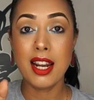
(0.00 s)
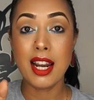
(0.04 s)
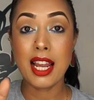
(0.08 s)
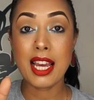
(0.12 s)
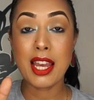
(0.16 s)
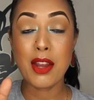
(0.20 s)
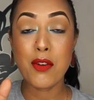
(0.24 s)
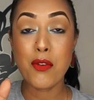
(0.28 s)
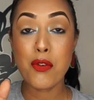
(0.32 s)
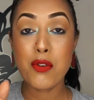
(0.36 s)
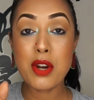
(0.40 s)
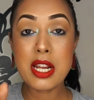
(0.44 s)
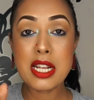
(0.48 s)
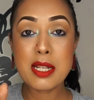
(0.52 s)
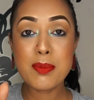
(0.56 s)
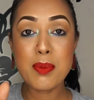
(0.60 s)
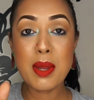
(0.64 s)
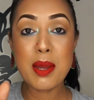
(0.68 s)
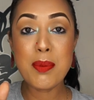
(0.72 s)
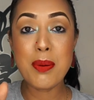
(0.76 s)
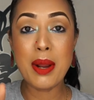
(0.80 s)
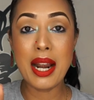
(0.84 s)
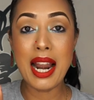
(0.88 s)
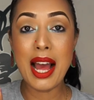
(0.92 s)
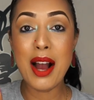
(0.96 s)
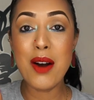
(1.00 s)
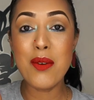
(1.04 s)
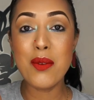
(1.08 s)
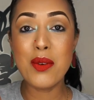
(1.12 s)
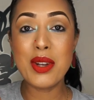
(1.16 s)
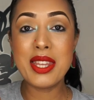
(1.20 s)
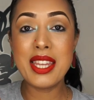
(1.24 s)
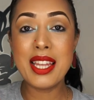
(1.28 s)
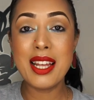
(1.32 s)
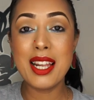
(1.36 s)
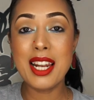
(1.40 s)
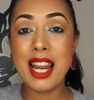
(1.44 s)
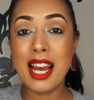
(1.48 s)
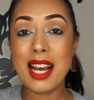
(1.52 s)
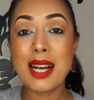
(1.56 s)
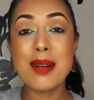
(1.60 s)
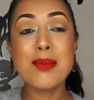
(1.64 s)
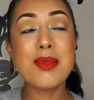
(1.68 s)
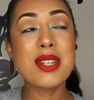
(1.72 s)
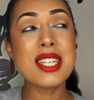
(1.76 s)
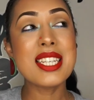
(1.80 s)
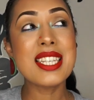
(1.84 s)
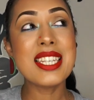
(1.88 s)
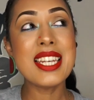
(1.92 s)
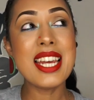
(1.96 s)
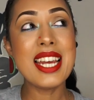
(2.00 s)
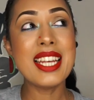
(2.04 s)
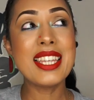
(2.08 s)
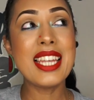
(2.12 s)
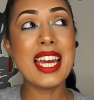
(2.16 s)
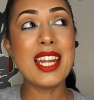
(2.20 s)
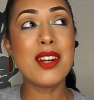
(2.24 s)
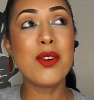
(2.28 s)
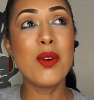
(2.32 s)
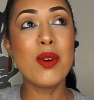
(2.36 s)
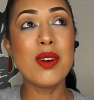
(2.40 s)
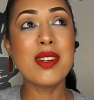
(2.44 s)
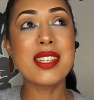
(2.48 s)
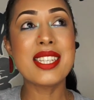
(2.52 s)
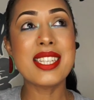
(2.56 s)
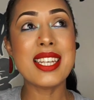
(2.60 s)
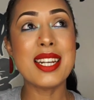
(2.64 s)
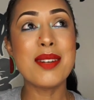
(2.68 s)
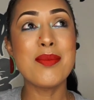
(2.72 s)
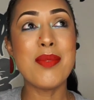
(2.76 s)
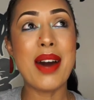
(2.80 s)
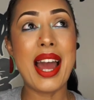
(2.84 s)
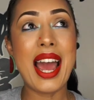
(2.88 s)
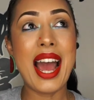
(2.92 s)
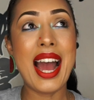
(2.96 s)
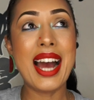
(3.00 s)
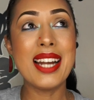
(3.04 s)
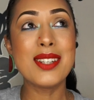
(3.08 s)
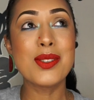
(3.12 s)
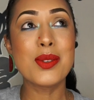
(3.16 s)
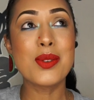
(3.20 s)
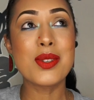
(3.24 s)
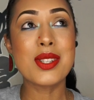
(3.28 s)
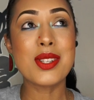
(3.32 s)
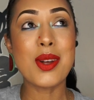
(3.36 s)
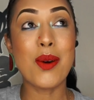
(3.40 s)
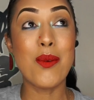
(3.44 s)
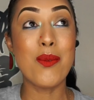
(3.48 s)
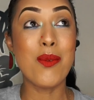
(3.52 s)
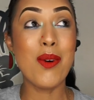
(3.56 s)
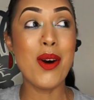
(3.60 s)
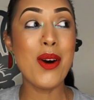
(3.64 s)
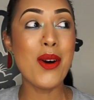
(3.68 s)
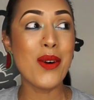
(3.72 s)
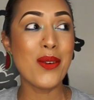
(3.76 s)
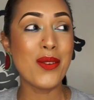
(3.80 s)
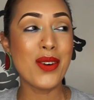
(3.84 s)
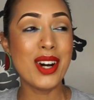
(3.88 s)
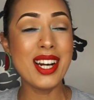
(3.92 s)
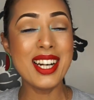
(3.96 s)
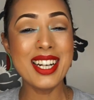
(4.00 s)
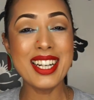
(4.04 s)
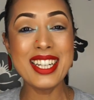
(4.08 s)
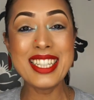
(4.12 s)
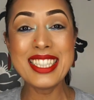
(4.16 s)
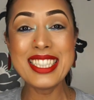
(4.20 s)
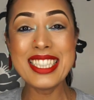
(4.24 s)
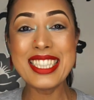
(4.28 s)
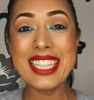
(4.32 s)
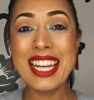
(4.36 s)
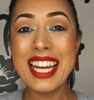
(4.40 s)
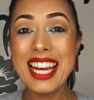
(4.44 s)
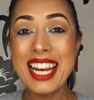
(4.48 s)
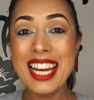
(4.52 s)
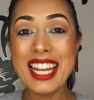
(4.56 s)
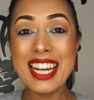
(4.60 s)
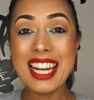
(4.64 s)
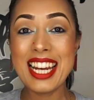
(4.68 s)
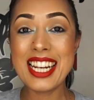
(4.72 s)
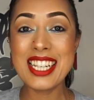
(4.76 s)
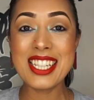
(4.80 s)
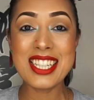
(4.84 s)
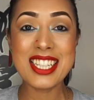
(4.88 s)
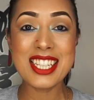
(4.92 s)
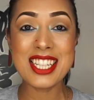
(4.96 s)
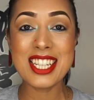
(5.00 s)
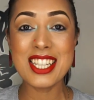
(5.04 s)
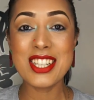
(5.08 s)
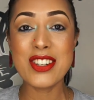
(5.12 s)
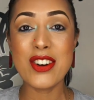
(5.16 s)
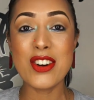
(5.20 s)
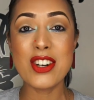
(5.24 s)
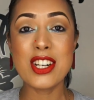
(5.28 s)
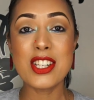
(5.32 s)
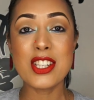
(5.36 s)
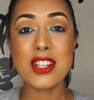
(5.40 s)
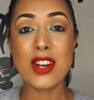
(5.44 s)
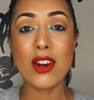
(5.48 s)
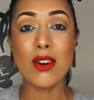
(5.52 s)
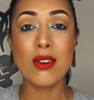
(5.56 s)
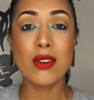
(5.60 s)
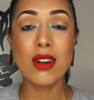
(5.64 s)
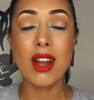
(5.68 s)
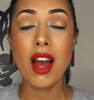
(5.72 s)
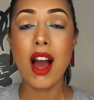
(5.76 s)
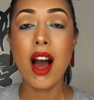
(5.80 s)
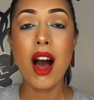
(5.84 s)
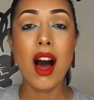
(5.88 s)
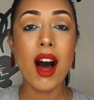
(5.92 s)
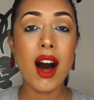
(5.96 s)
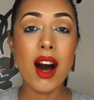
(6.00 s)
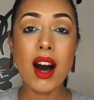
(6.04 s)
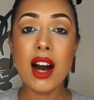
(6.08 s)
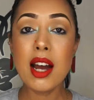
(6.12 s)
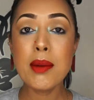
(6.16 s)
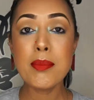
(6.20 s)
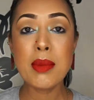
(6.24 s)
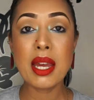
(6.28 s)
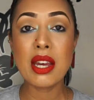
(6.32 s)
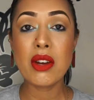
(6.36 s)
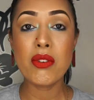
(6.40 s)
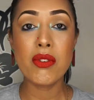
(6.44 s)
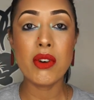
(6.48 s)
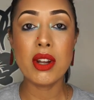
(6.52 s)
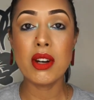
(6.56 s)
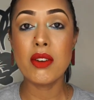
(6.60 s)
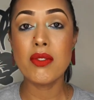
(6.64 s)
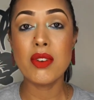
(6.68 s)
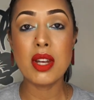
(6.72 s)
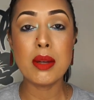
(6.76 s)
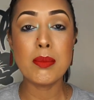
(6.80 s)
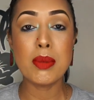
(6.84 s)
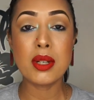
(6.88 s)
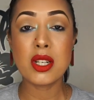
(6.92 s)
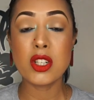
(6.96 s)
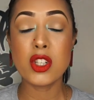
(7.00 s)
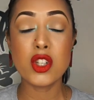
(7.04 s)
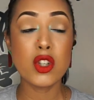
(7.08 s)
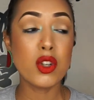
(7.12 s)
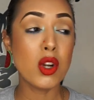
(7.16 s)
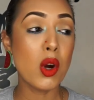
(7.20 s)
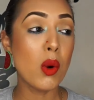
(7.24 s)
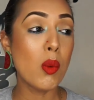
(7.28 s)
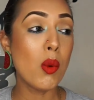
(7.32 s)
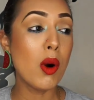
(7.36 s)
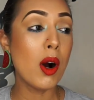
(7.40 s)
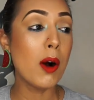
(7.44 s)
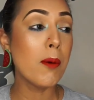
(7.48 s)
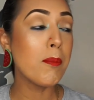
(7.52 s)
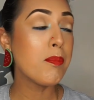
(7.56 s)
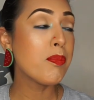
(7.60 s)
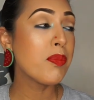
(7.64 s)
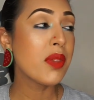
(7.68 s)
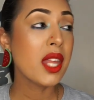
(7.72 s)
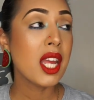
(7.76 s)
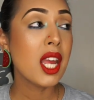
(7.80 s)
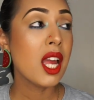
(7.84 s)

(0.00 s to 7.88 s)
Like, it freaks people out when they're like, I'm just sitting there and all of a sudden my hand would just go, whoa. Like, it just does it on its own. I make fun of it because you know what?